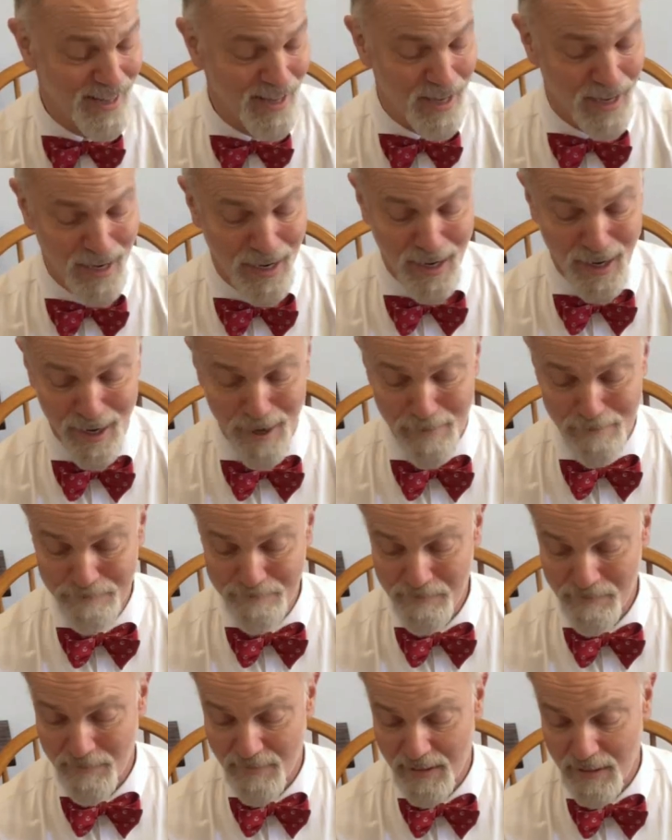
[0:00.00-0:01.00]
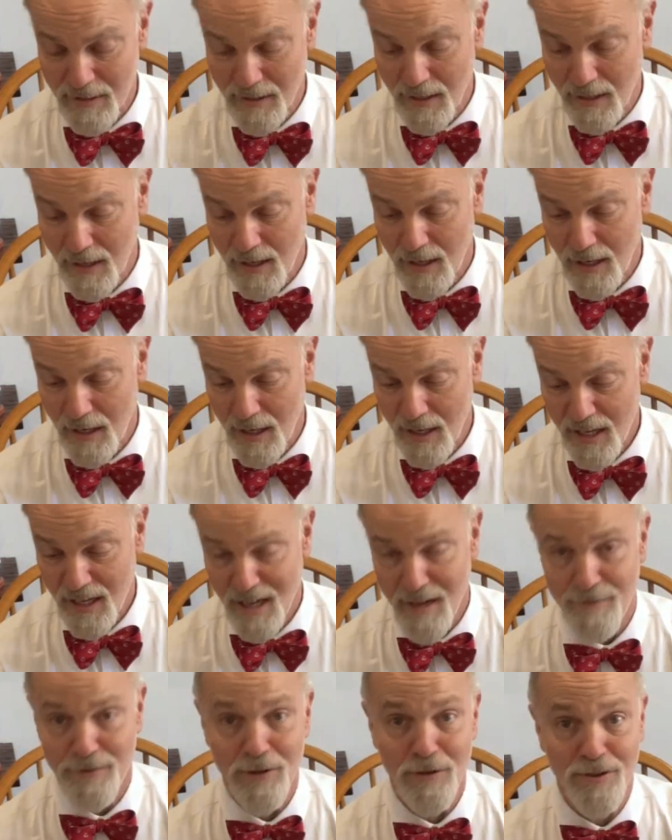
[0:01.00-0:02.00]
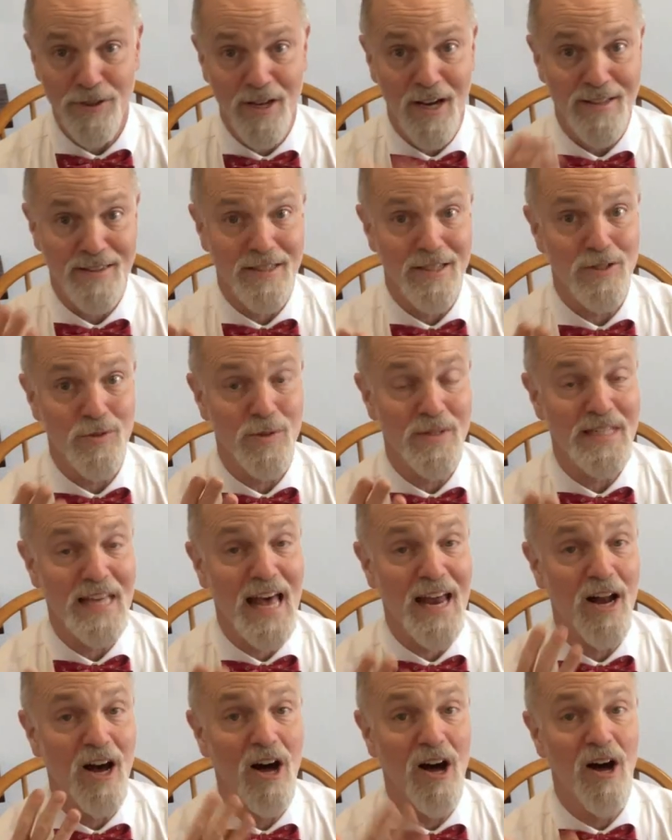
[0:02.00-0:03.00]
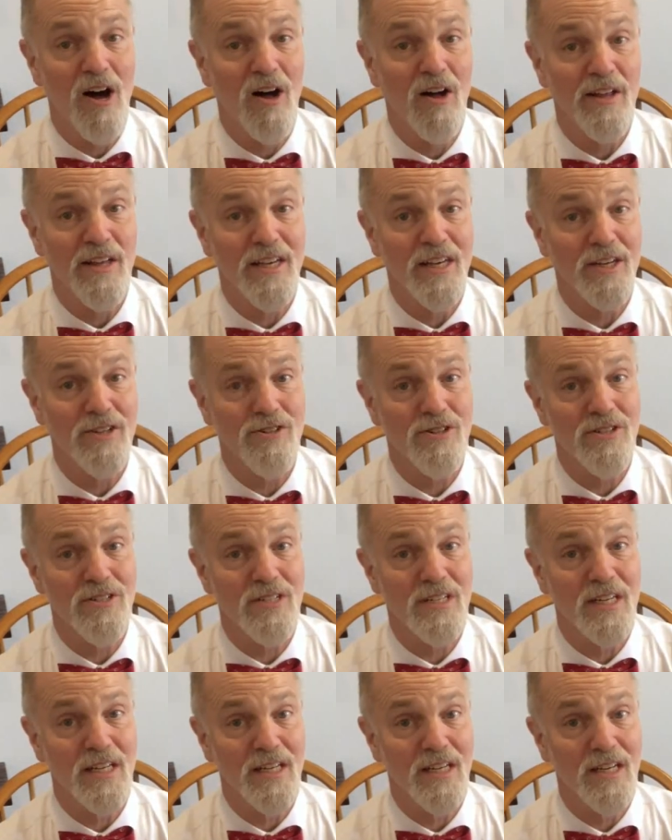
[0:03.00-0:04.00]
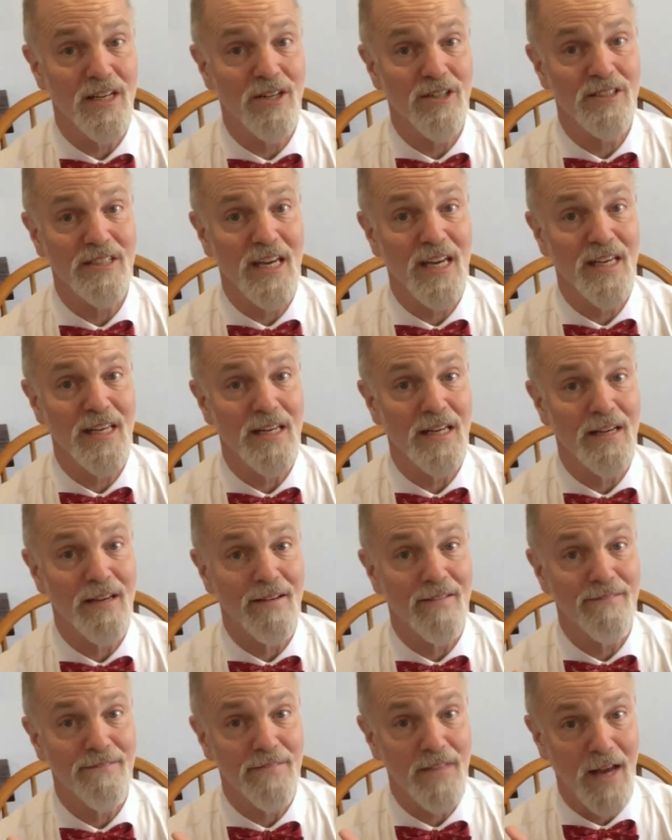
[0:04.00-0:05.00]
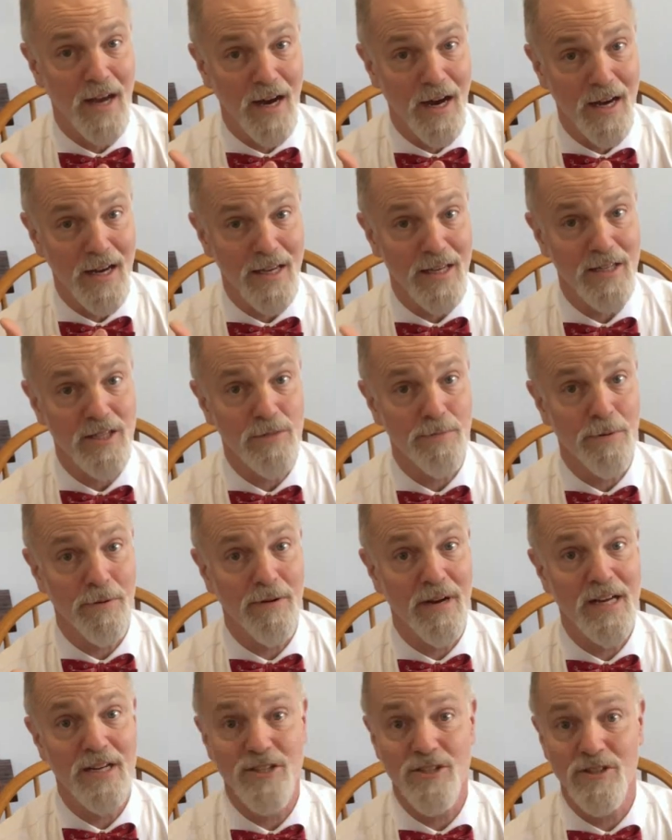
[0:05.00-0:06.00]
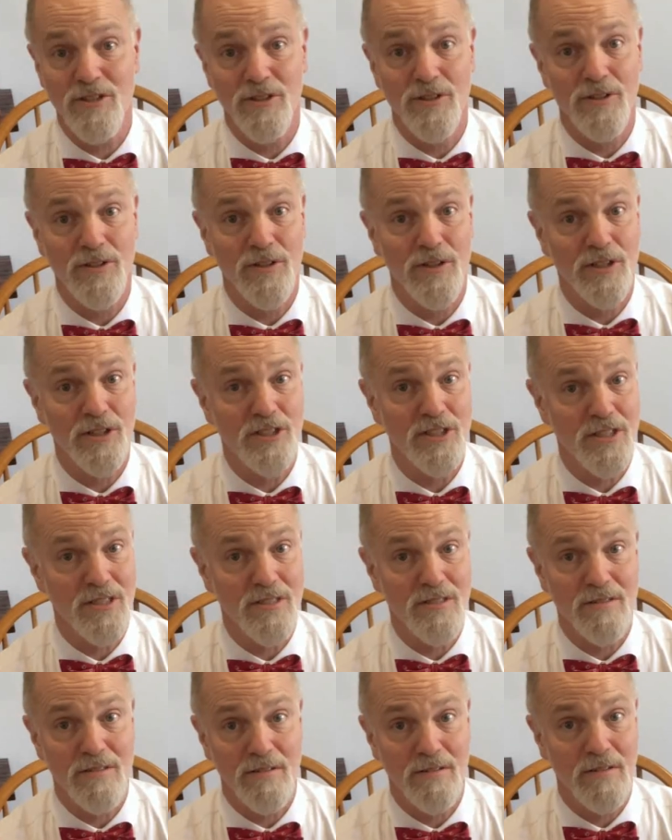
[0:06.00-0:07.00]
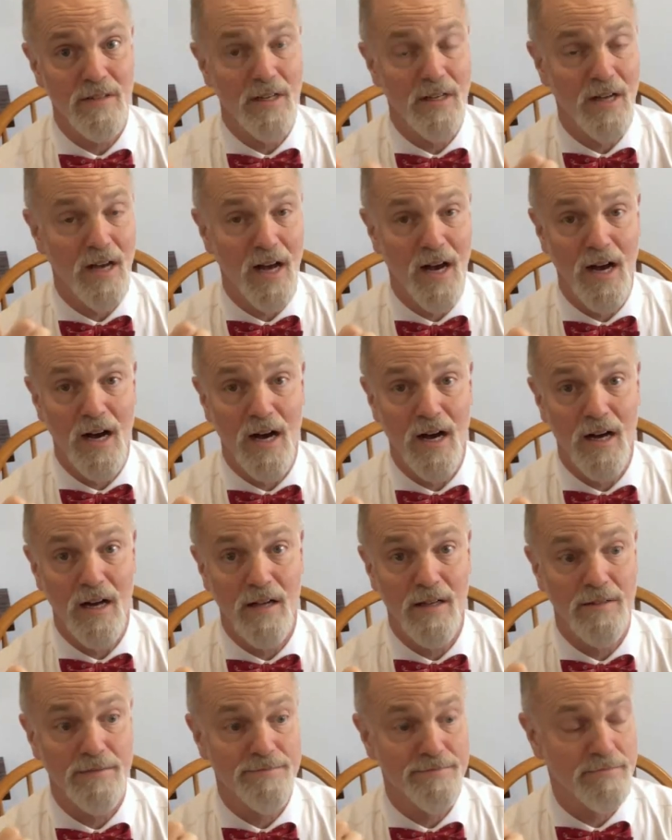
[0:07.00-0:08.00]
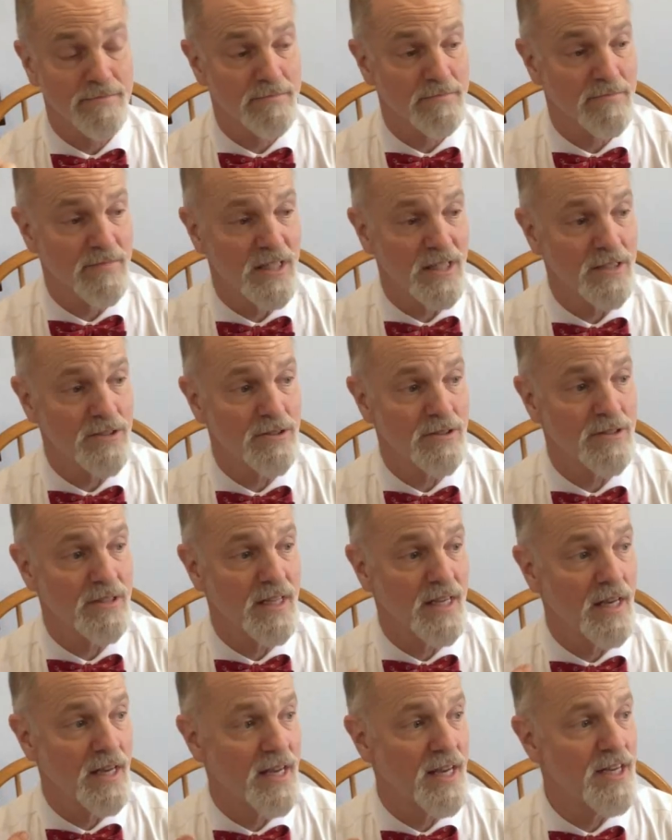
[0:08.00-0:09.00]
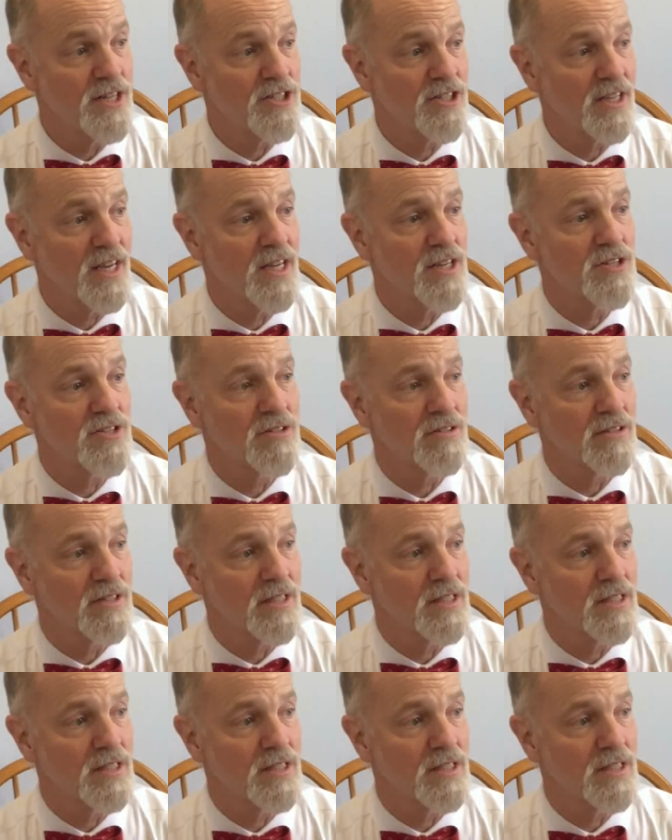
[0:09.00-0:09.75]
Um, if you thought this was at all interesting, entertaining, uh, inspirational, or just uh, educational,